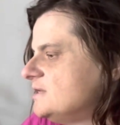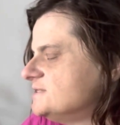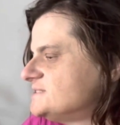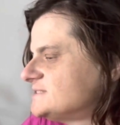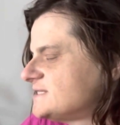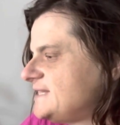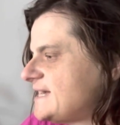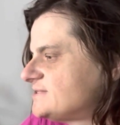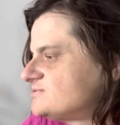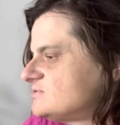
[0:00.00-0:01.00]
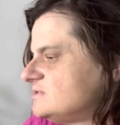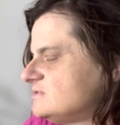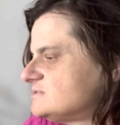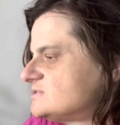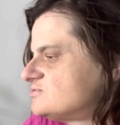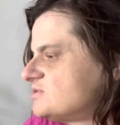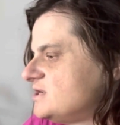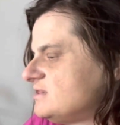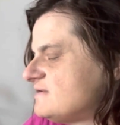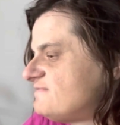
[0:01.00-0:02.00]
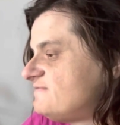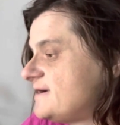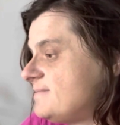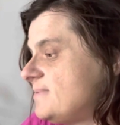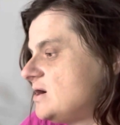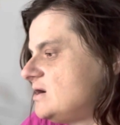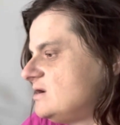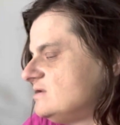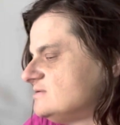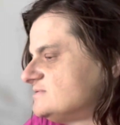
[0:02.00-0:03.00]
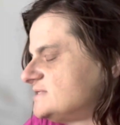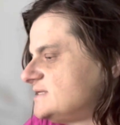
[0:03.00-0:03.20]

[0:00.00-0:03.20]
This is a natural trio of fun balls,